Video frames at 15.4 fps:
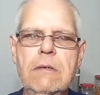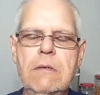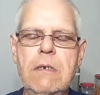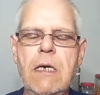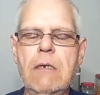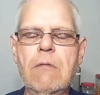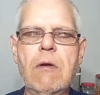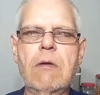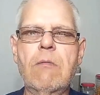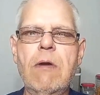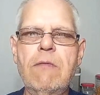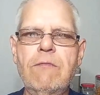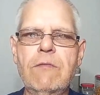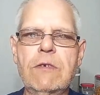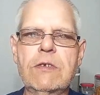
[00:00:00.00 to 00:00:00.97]
I don't want to
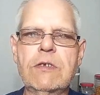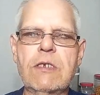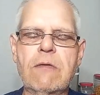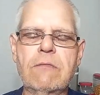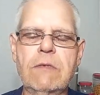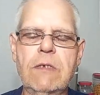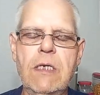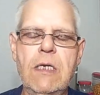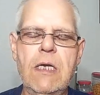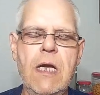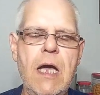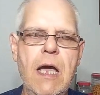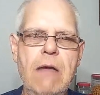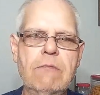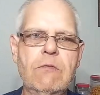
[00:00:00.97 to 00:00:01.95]
wait for this stuff.
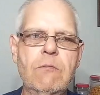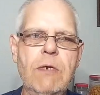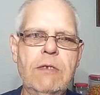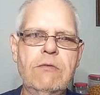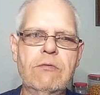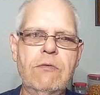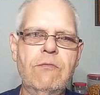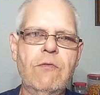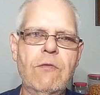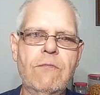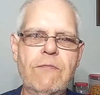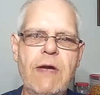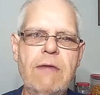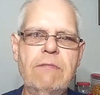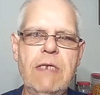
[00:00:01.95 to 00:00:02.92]
I have to wait 3, 4,
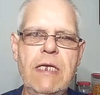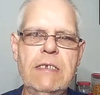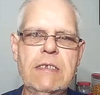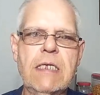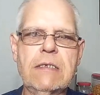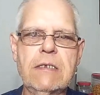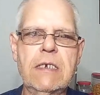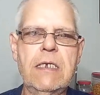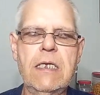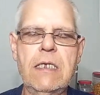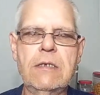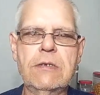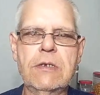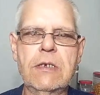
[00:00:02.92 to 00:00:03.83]
5 days as it is.